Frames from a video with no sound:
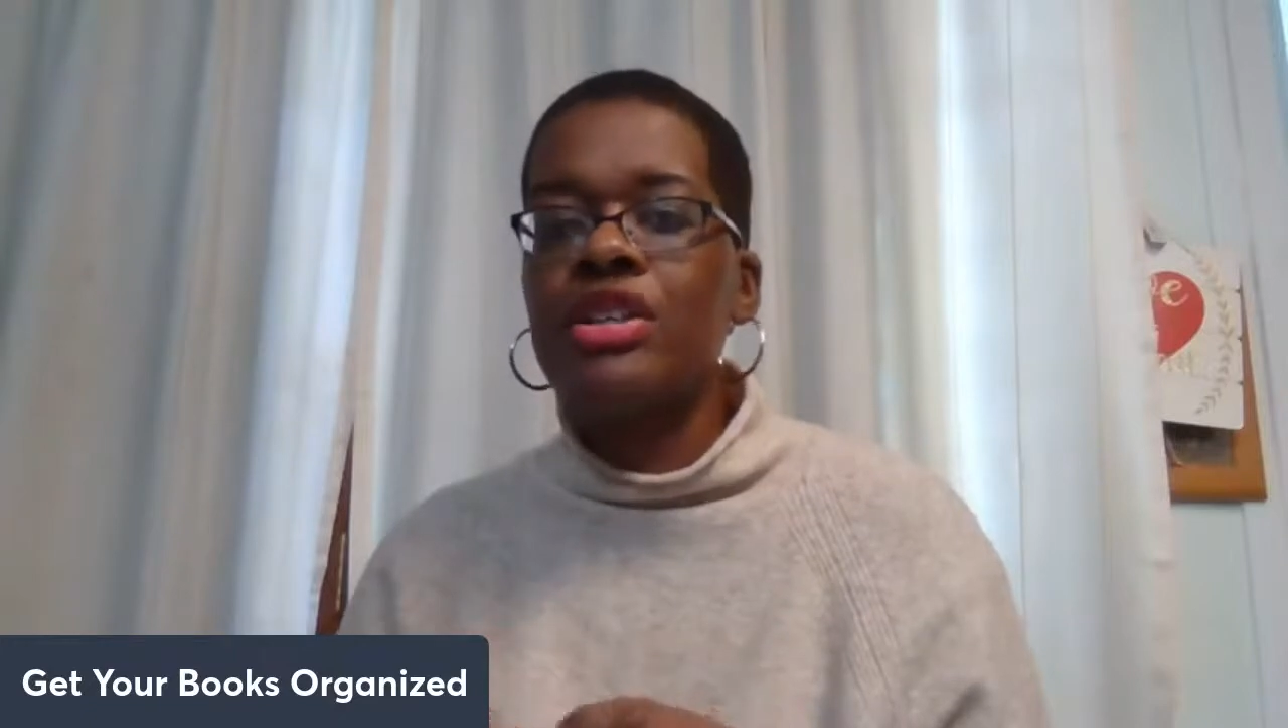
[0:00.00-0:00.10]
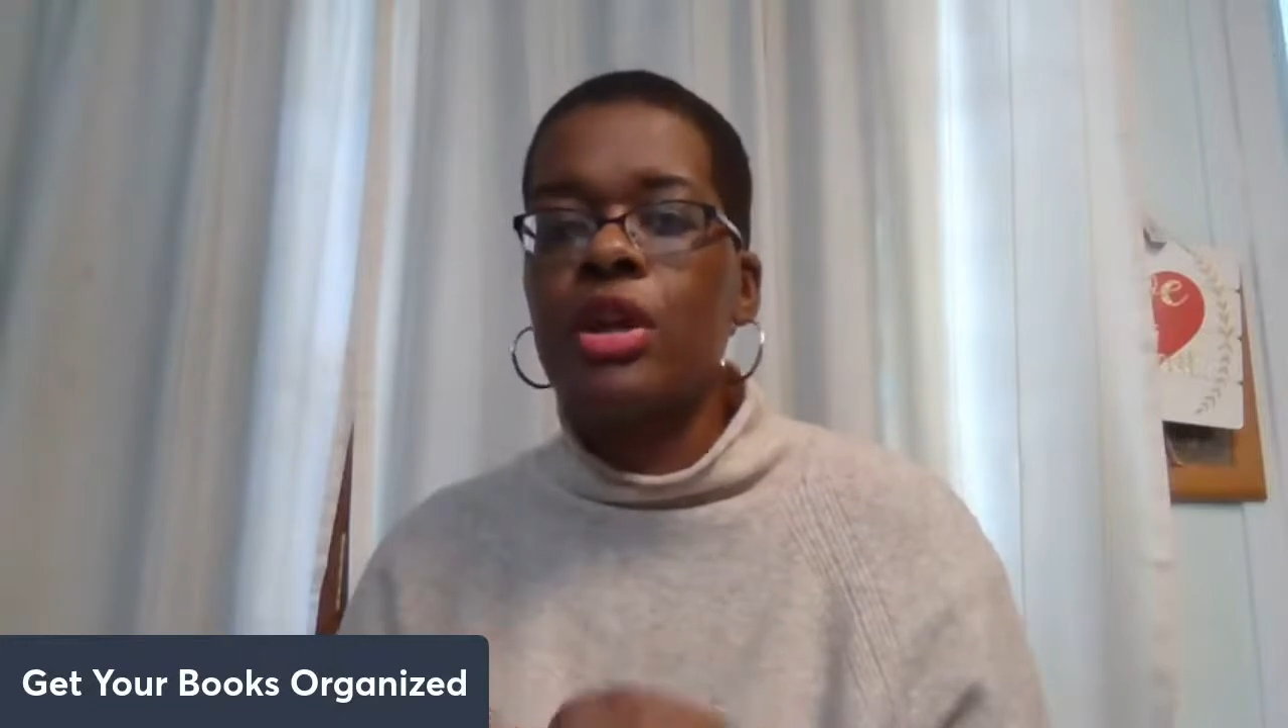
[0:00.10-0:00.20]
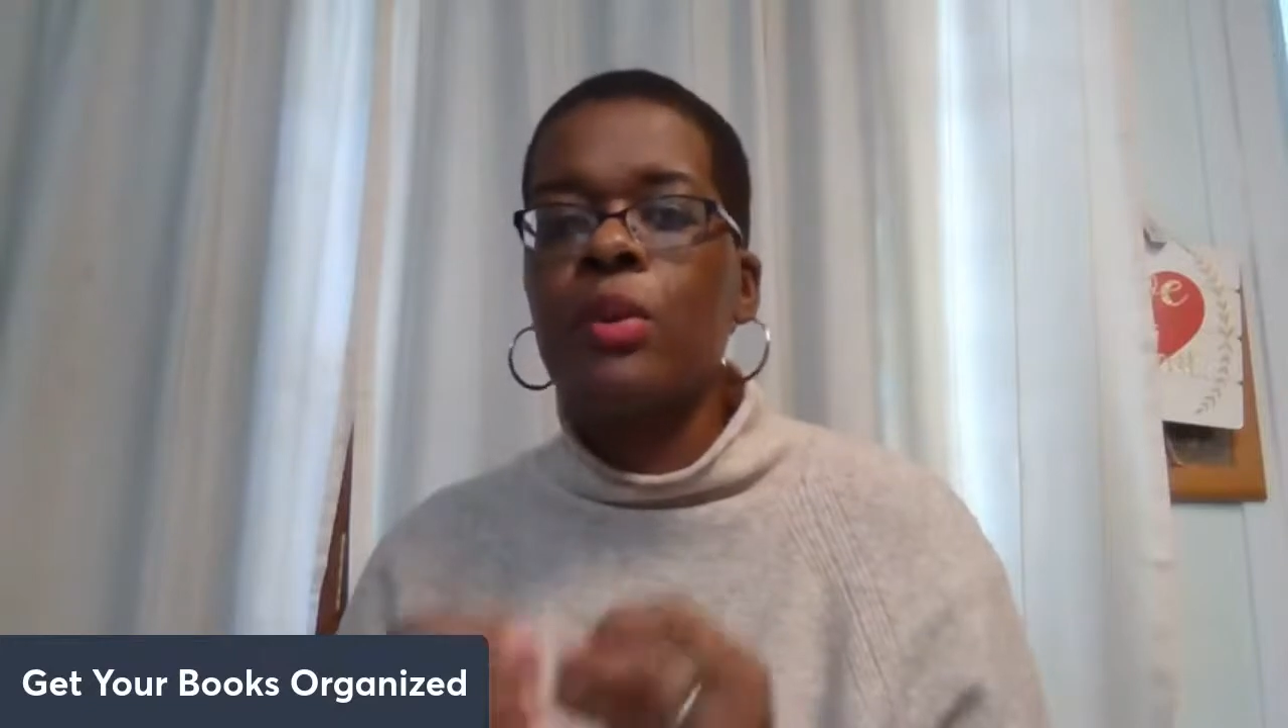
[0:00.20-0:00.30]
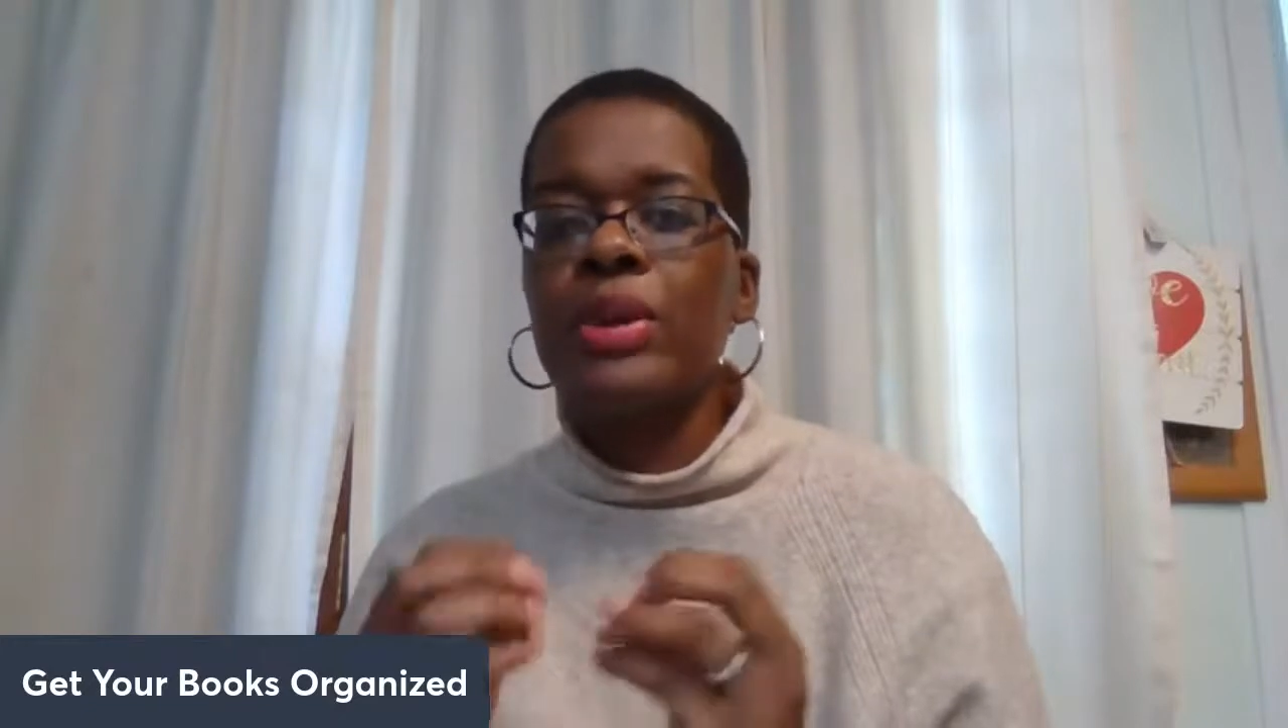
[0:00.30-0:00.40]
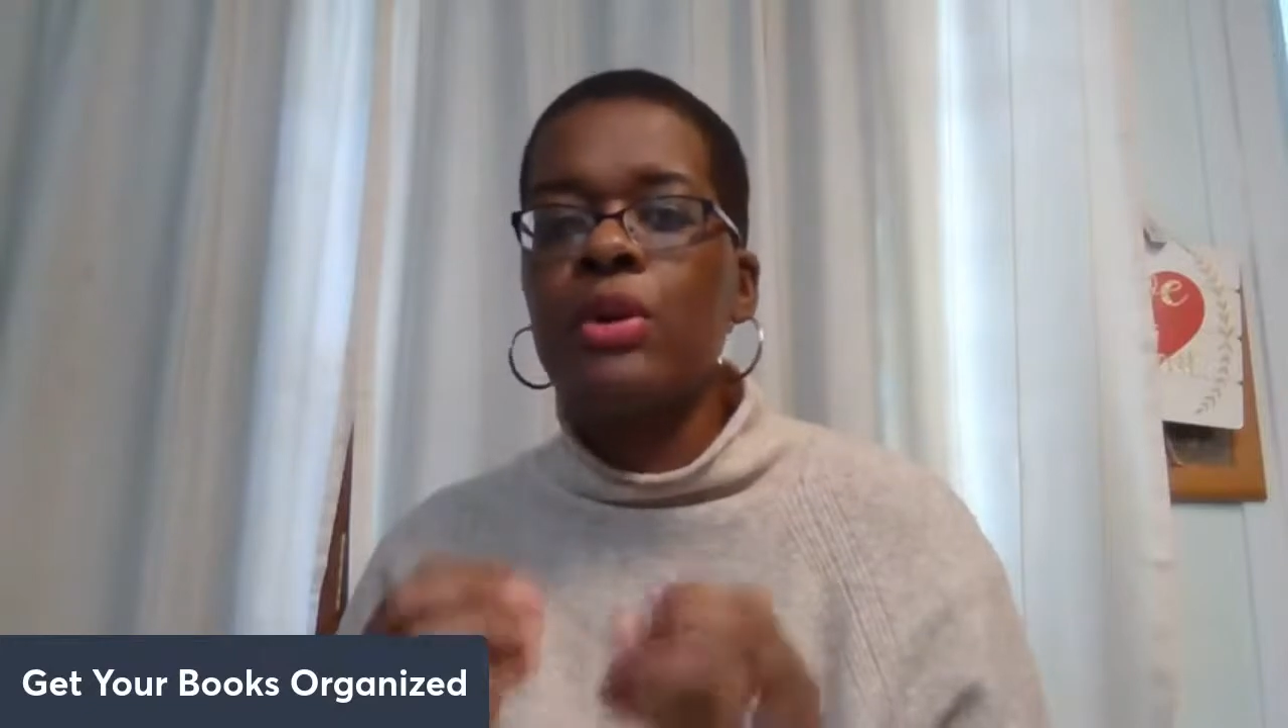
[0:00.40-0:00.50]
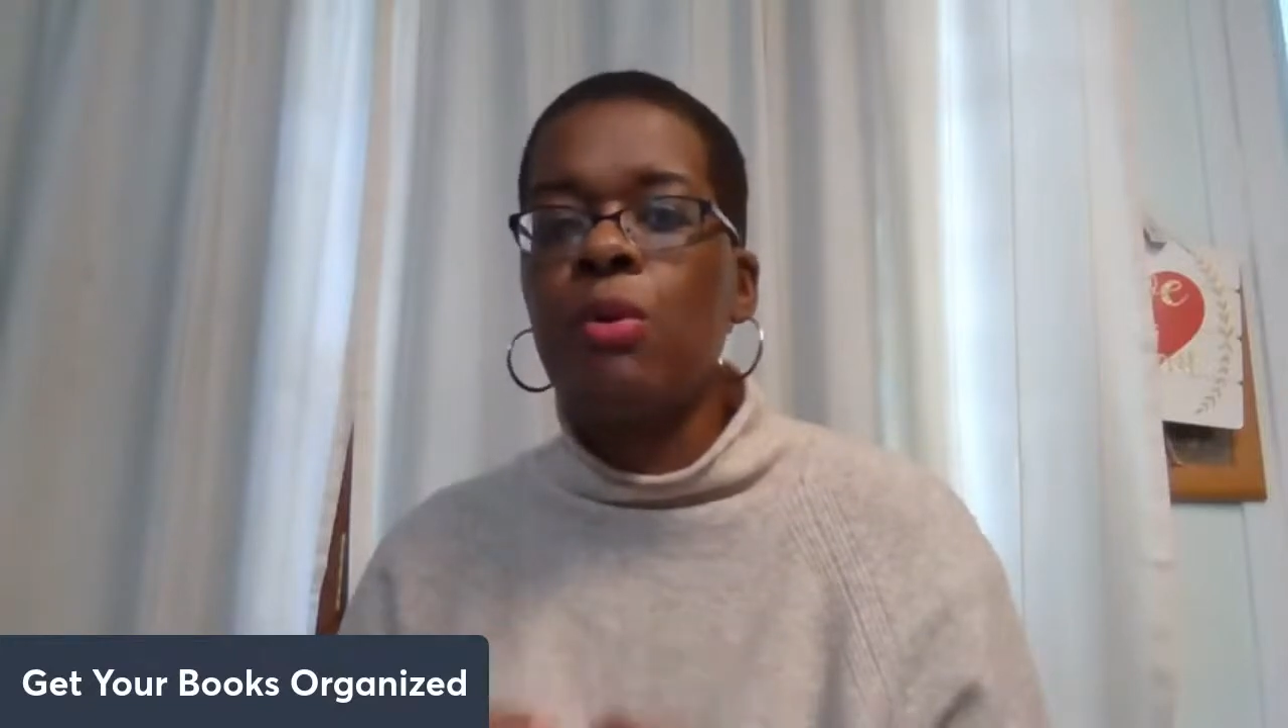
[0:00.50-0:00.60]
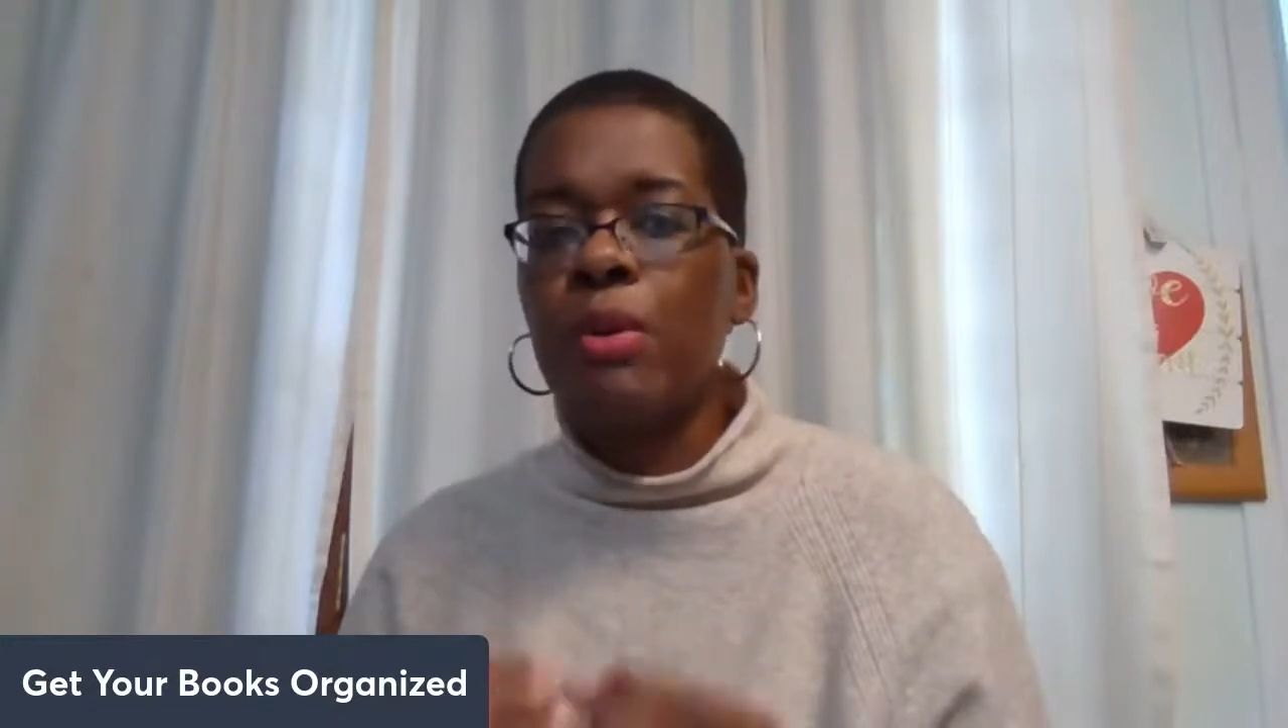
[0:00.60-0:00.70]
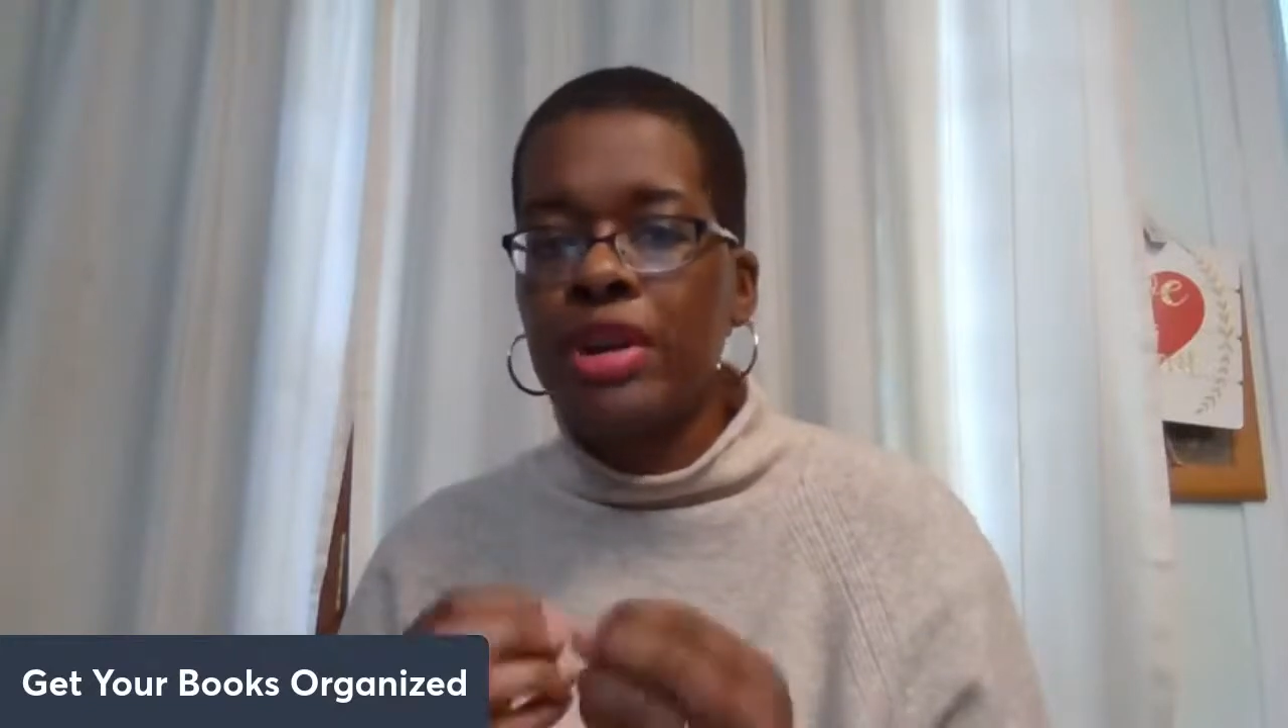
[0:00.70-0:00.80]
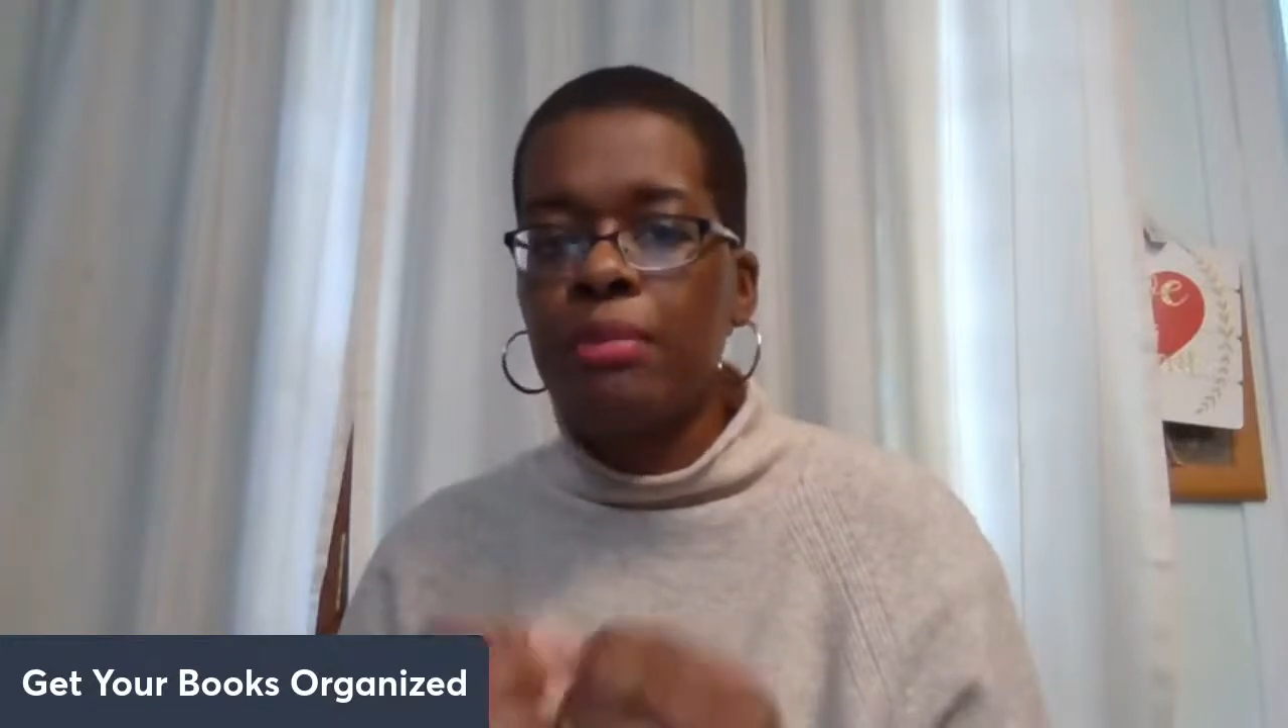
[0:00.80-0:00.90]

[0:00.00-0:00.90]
are recorded